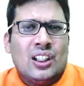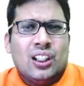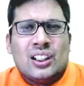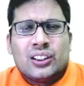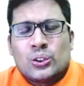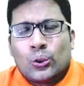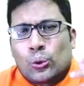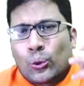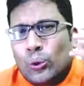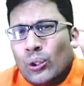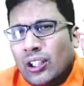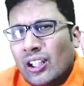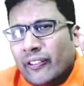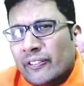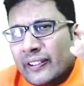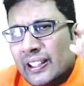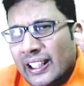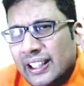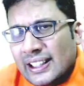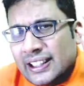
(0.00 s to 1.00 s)
so rule
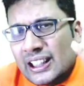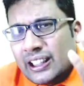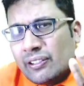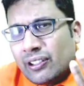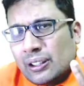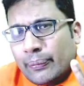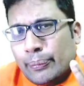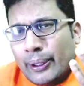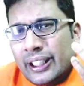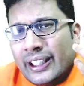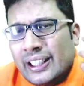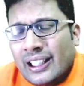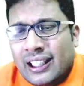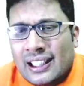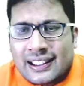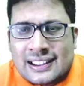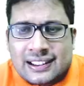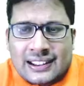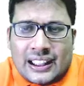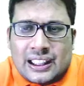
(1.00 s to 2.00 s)
of 9 is given by
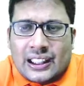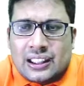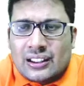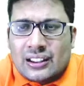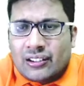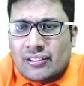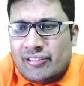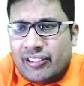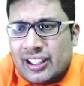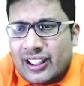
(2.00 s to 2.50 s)
Hasse we